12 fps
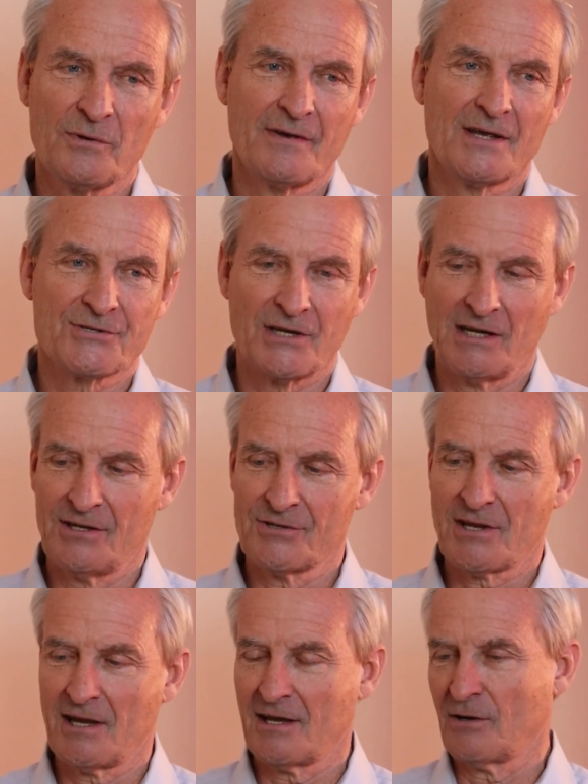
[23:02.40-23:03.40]
investing in
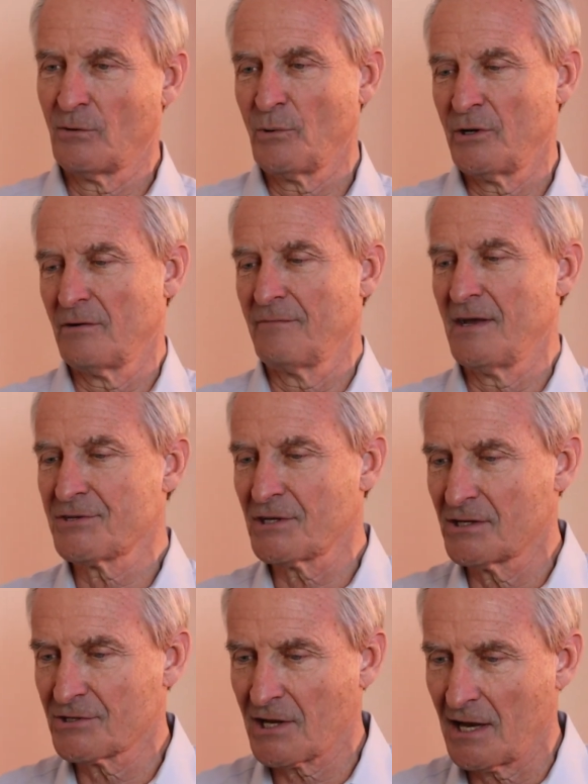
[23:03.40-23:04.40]
this category? Well, you're
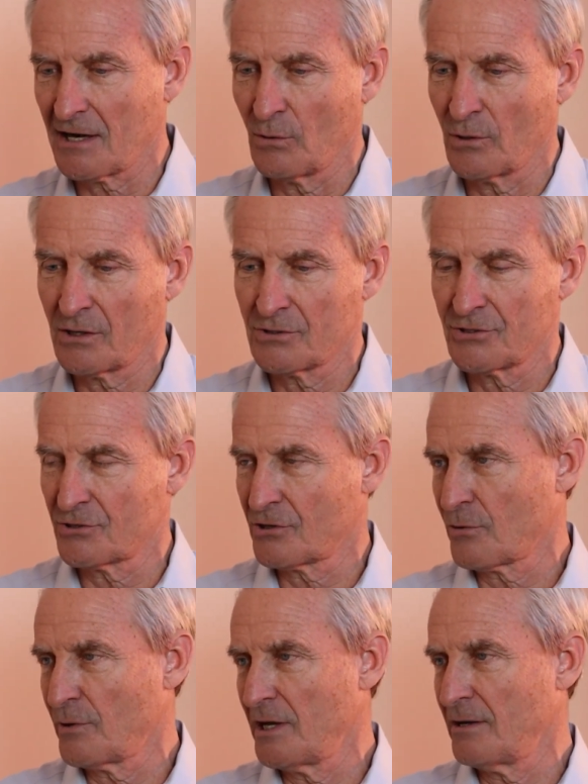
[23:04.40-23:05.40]
investing in this category to
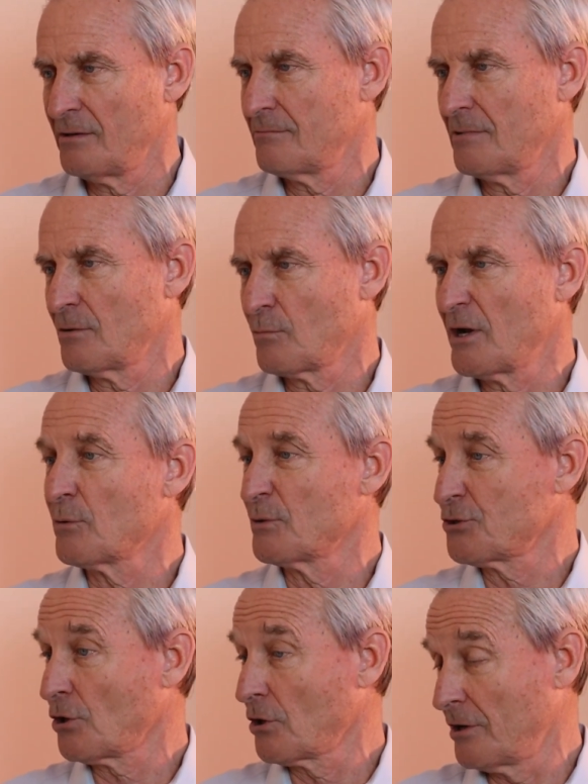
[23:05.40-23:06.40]
create a rate of
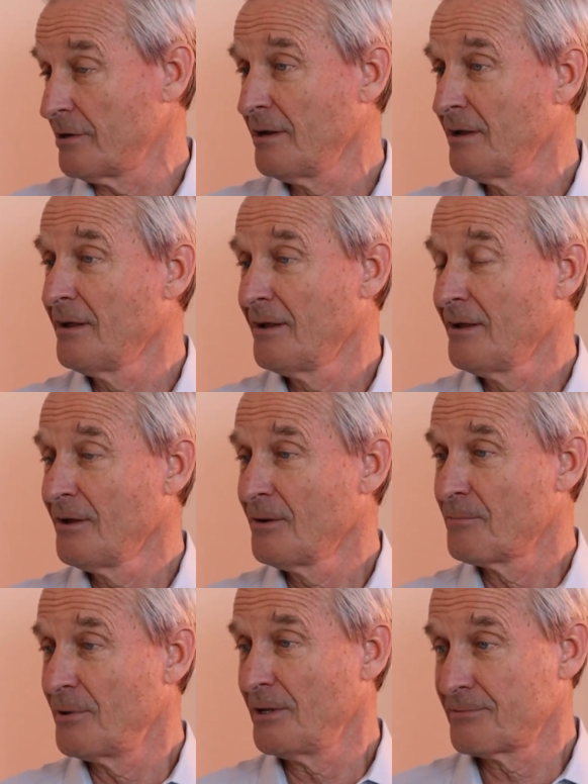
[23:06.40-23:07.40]
return
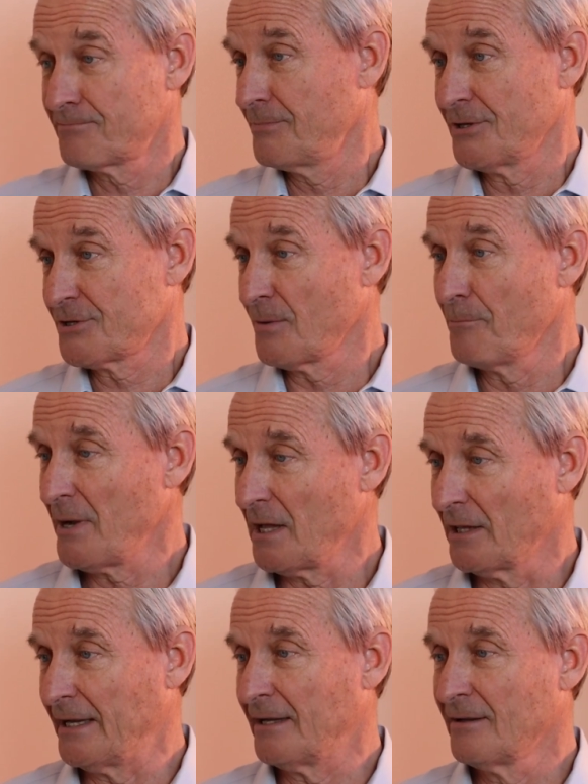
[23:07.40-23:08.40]
that's
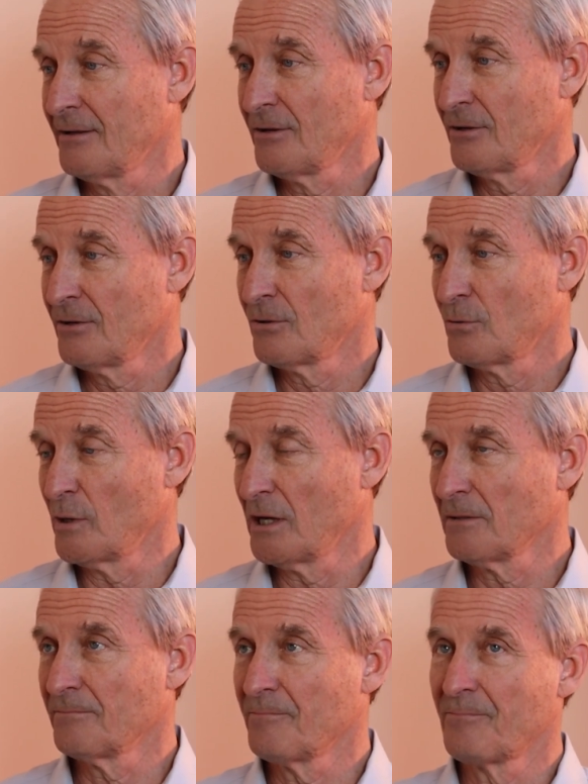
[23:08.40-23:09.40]
compelling.
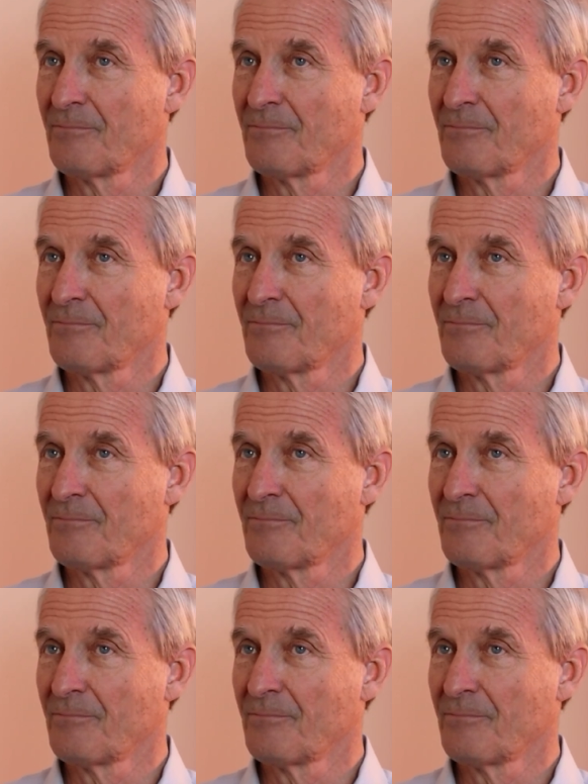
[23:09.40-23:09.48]
Well,